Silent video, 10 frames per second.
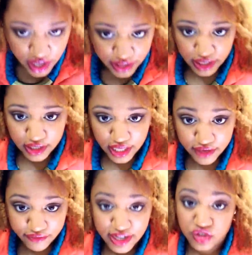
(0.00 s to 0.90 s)
that a lot
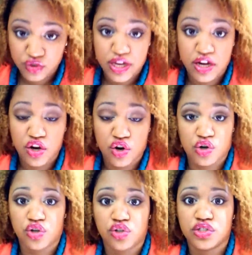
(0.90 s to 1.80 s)
of natural hair
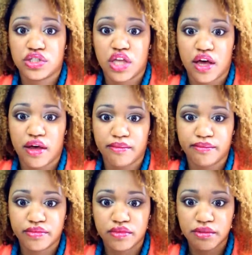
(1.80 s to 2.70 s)
girls,
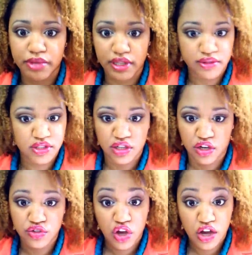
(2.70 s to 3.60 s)

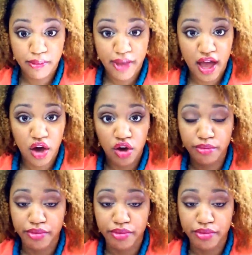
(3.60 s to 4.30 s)
talk about,